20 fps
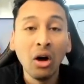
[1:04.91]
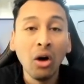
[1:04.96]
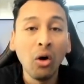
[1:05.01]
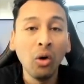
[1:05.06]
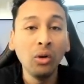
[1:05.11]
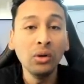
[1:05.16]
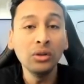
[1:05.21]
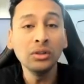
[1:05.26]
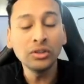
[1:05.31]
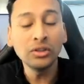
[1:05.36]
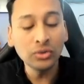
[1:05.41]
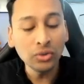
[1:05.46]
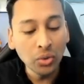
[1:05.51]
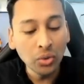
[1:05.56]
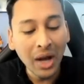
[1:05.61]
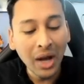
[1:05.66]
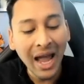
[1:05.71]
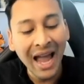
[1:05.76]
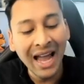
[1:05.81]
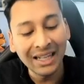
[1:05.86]

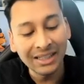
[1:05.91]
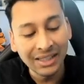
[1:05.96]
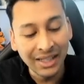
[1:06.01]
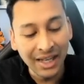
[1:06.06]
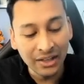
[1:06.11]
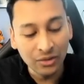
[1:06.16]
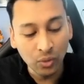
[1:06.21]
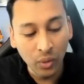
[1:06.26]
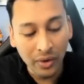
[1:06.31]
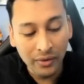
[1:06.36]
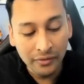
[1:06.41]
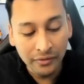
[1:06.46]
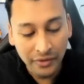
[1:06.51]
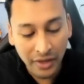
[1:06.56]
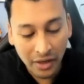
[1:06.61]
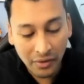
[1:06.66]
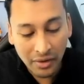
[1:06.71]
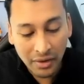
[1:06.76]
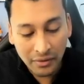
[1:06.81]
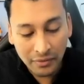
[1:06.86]
also acted as one
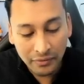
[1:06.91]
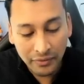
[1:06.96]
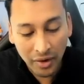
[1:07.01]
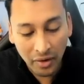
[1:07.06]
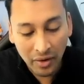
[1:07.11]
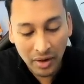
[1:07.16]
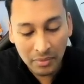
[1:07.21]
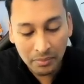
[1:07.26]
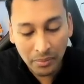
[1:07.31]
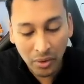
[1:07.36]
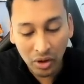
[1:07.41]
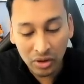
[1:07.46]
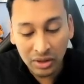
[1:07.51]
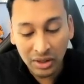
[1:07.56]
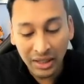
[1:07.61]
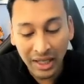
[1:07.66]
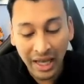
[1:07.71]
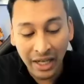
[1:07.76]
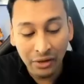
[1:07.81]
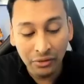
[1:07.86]
very, very important
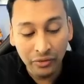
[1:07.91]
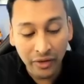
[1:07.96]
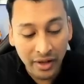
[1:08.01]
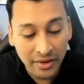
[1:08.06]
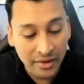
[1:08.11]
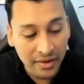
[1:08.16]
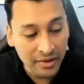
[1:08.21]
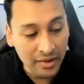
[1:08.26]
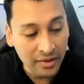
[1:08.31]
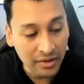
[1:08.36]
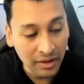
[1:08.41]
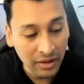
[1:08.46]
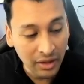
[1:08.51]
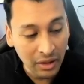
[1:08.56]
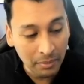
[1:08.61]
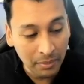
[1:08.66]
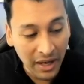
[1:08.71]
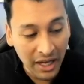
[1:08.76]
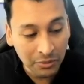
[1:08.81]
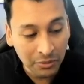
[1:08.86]
line of resistance in the
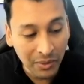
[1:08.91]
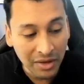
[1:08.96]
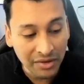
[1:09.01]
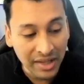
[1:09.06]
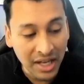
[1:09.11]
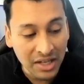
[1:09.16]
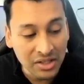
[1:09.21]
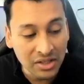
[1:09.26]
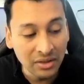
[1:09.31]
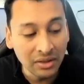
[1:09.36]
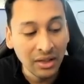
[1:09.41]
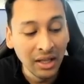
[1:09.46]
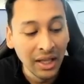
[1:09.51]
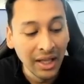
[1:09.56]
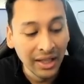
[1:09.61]
past price action.